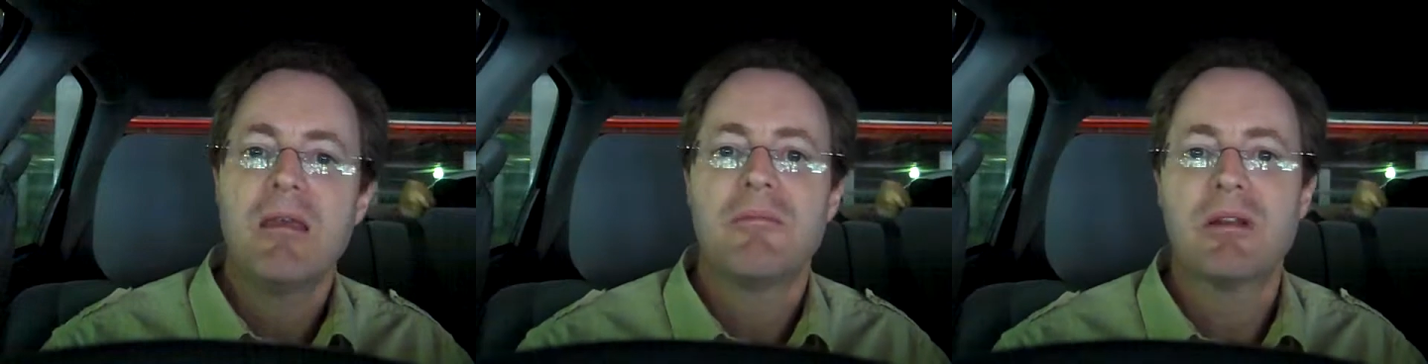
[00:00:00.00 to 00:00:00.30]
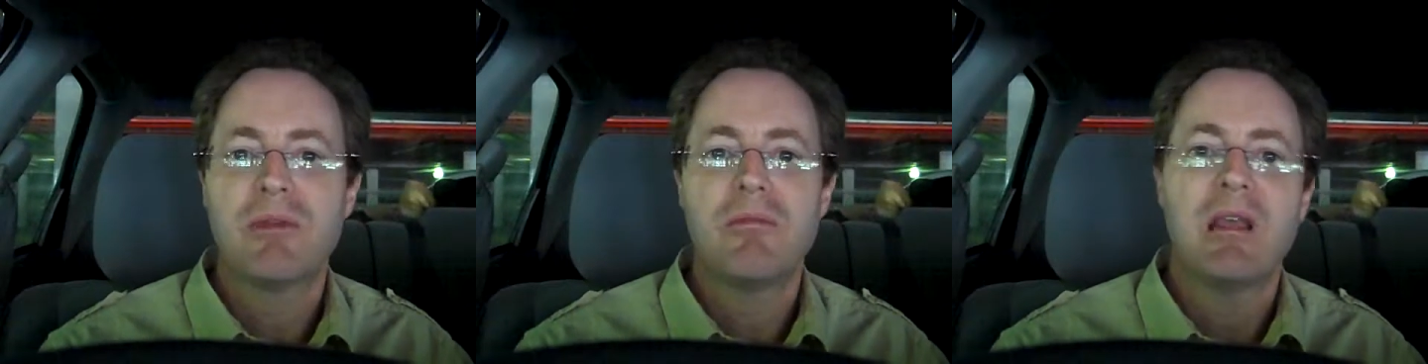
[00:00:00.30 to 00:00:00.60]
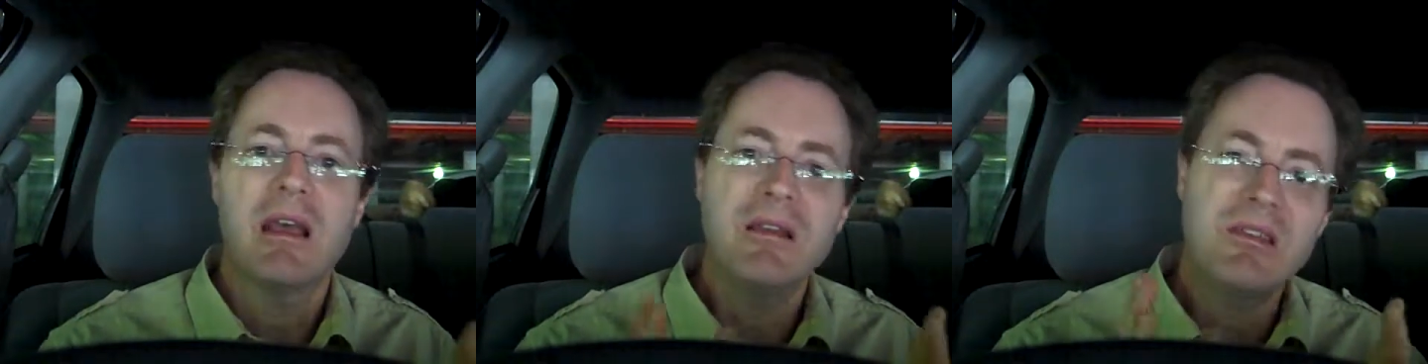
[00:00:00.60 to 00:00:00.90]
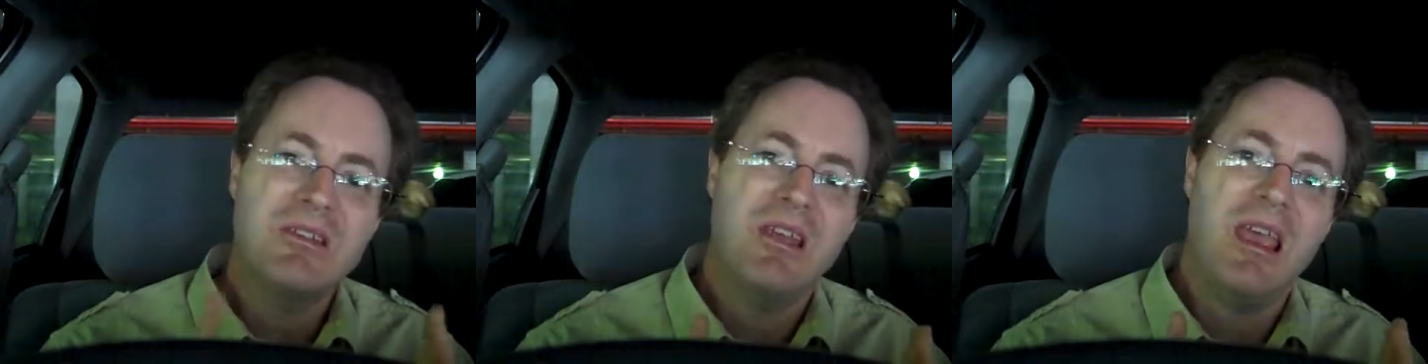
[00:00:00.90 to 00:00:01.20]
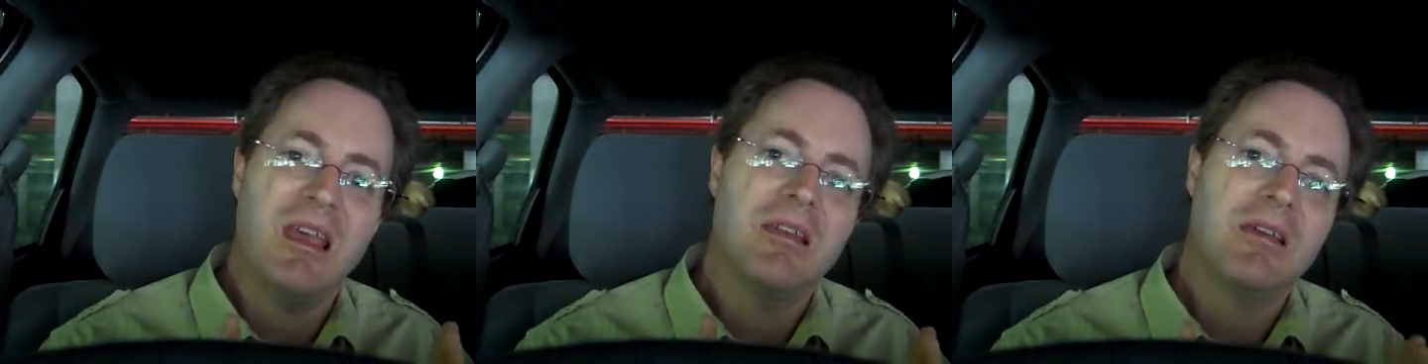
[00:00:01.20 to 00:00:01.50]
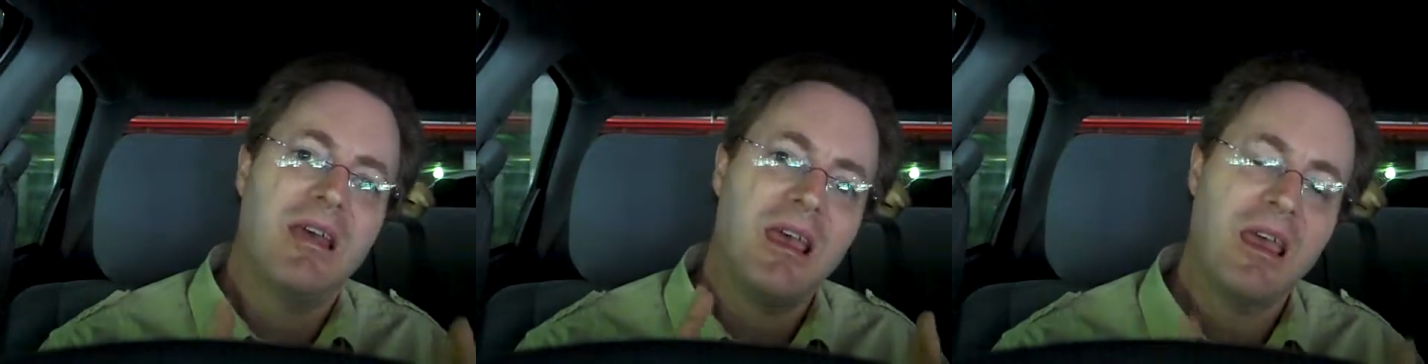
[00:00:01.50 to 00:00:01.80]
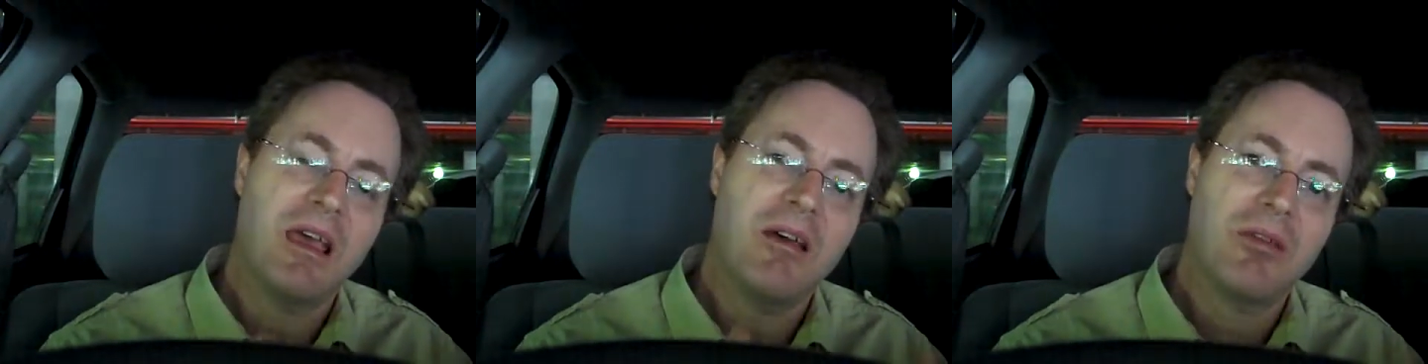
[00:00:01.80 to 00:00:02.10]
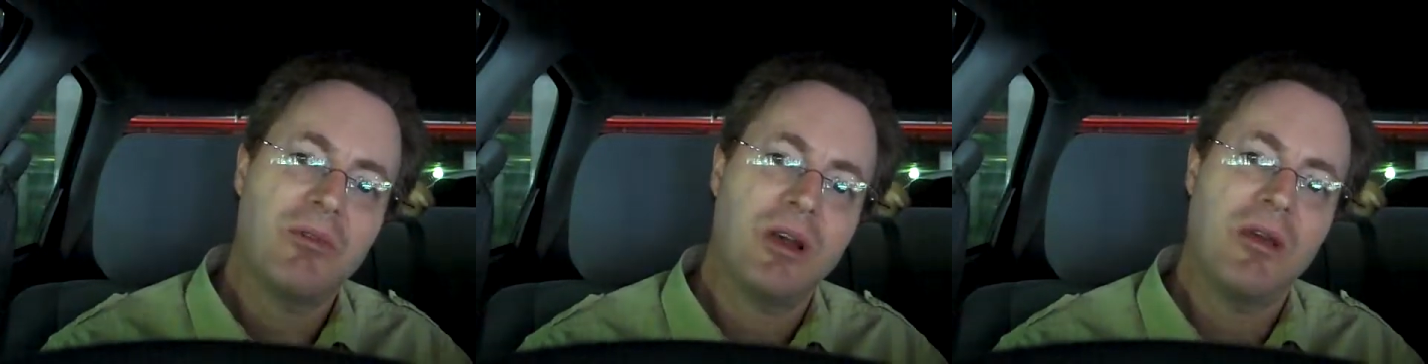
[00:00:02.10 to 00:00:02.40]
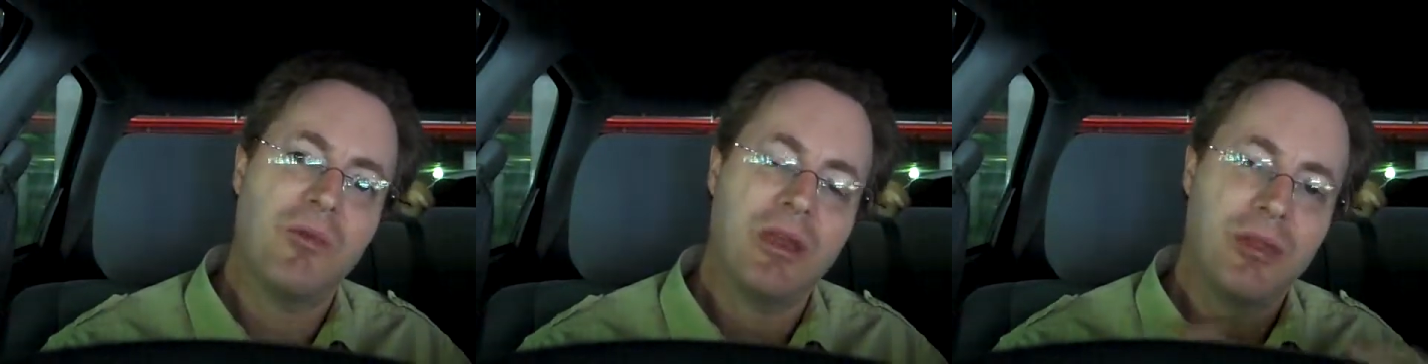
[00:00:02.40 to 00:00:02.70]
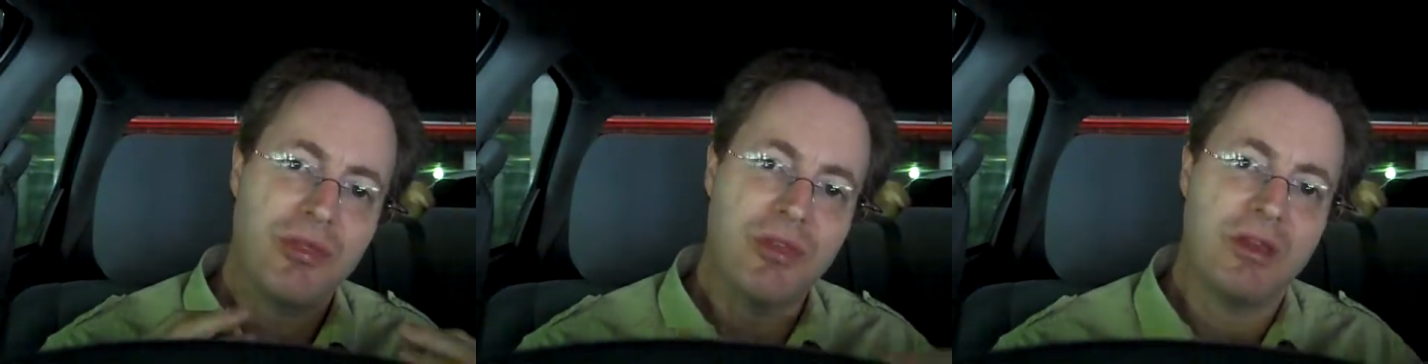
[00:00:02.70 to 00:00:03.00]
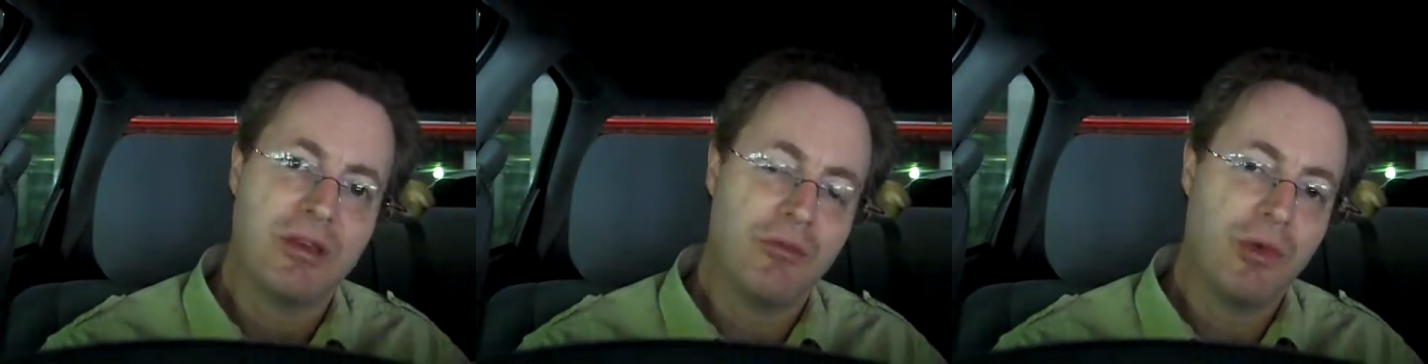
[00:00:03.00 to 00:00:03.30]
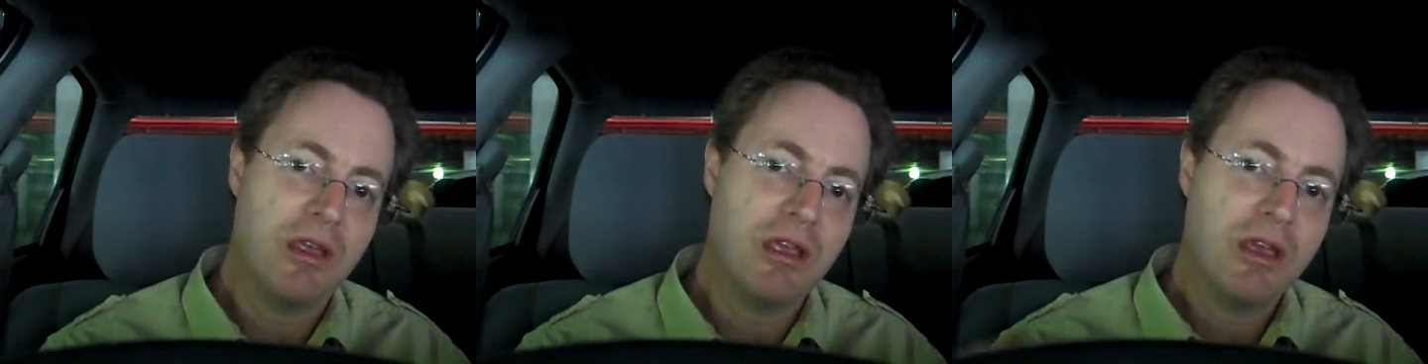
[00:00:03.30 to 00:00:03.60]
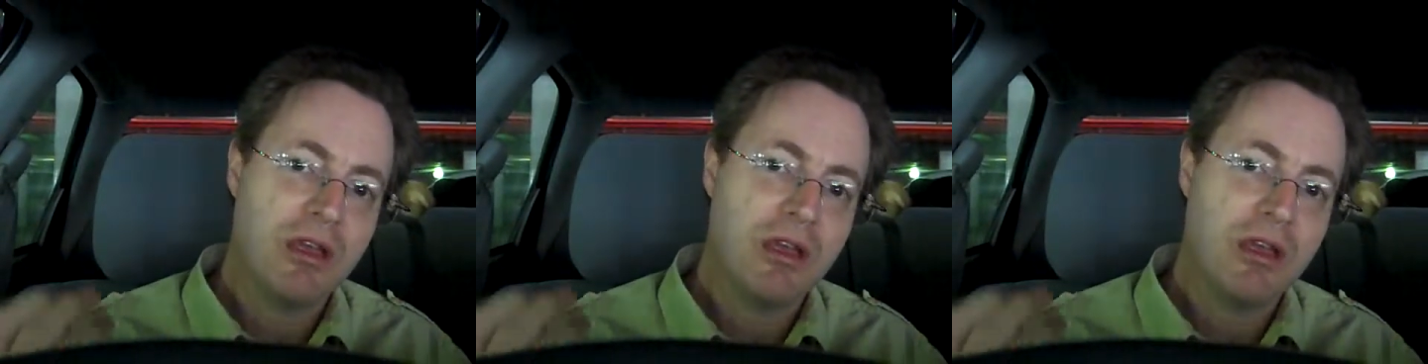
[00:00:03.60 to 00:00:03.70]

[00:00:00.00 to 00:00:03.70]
But when we understand how the way we think and we